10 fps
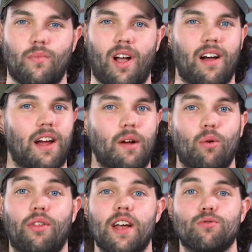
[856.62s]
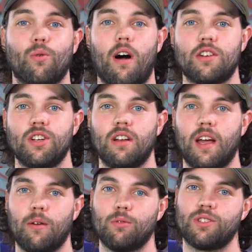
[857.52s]
All right, well, thanks for watching,
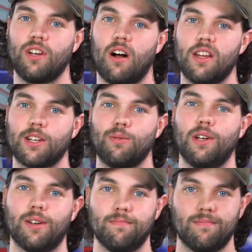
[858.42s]
and we'll see you all next week.